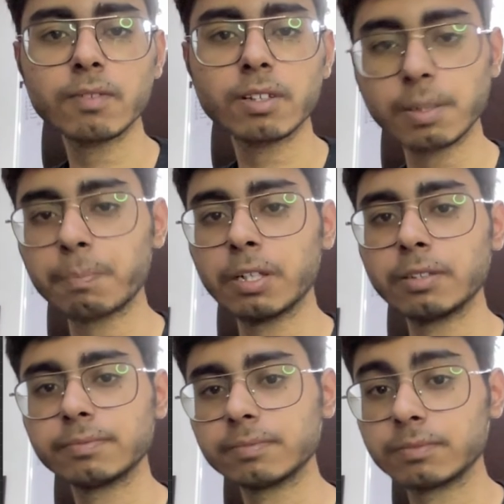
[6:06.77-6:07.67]
Simple.
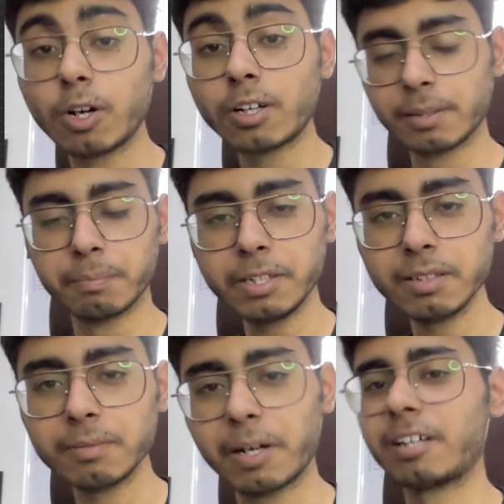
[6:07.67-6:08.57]
Not simple,
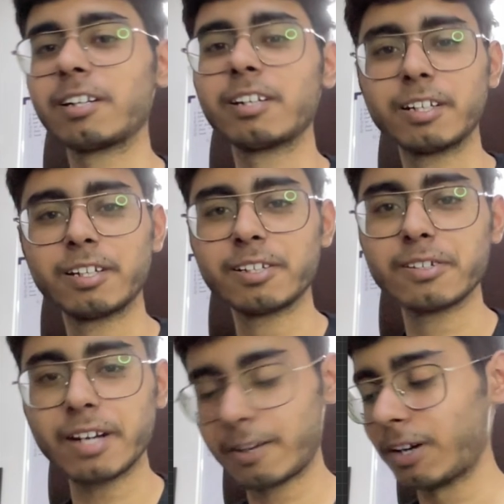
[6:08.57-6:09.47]
but
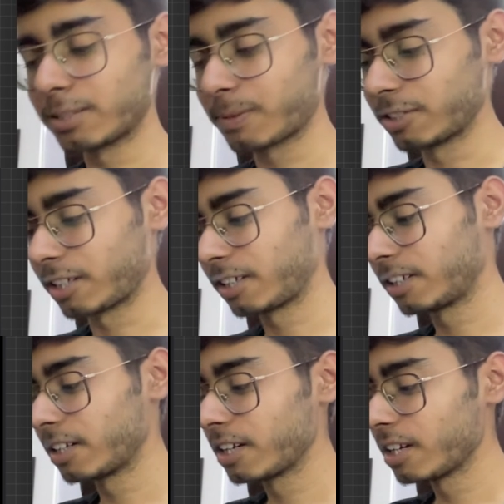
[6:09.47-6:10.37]
advanced project.
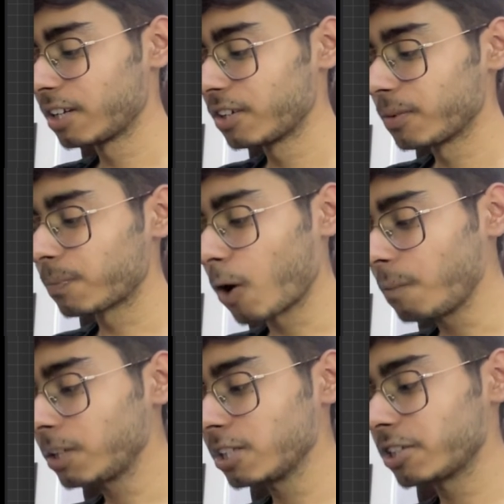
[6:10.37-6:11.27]

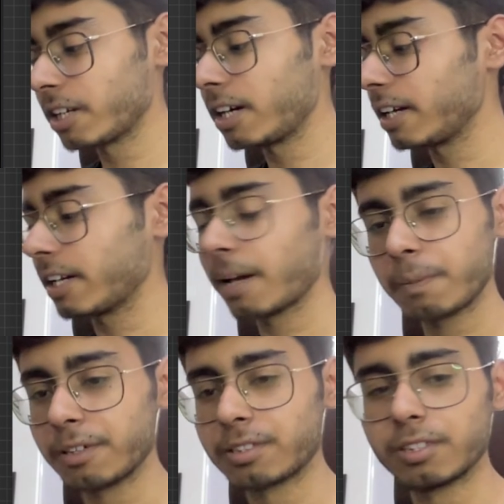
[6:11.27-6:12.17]
Prompt engineered AI
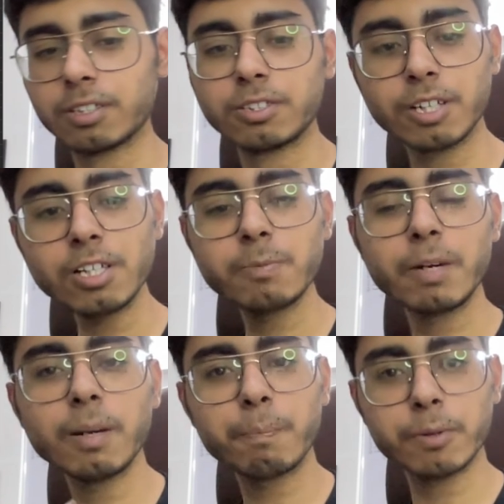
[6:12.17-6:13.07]
person. Just
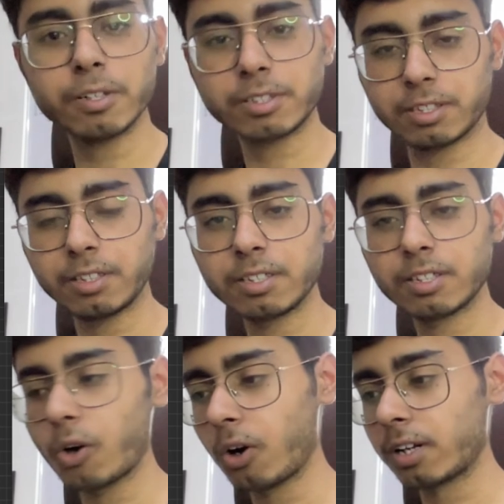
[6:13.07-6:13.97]
build a person
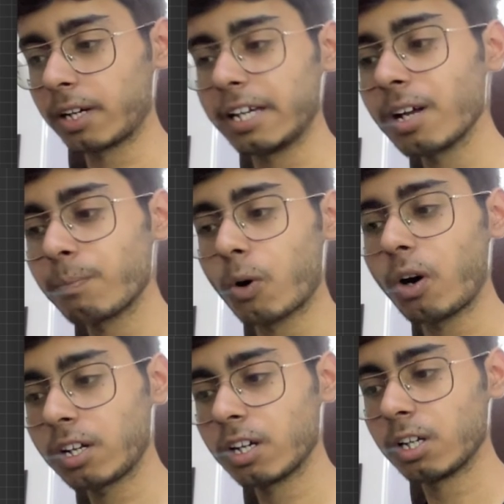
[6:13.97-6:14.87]
or an AI
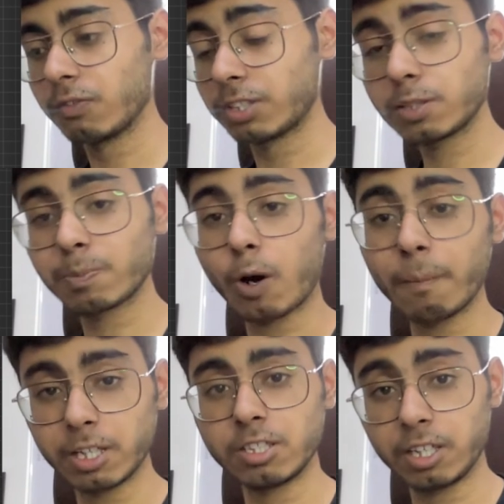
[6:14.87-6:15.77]
bot which is
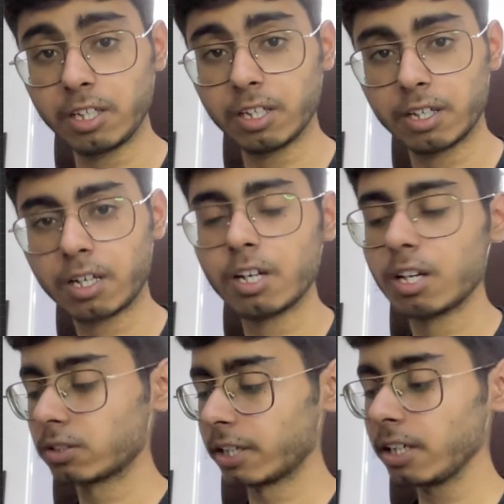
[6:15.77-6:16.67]
prompt engineered.
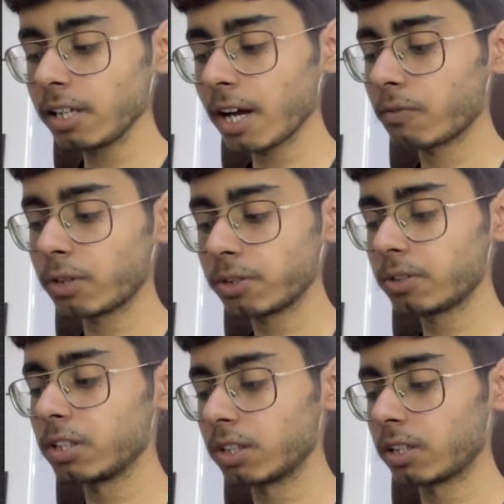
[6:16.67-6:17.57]
So here I want you to
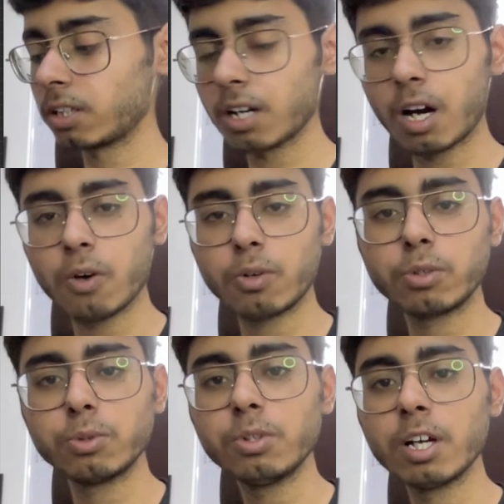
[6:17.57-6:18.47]
learn how
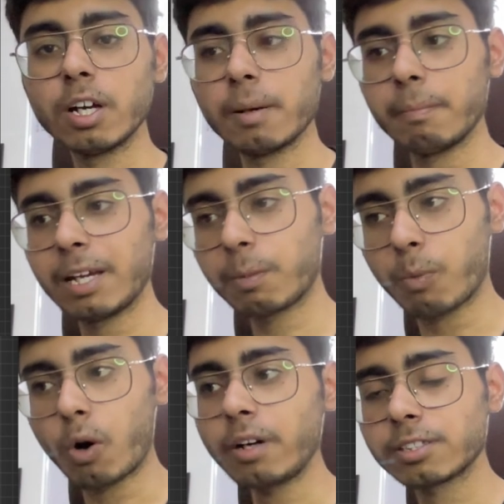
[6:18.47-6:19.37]
to make
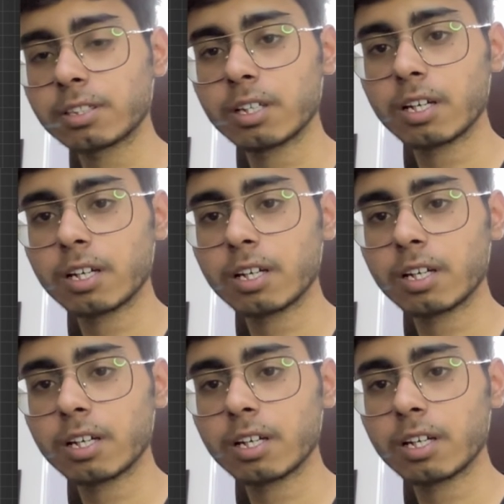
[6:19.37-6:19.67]
bots,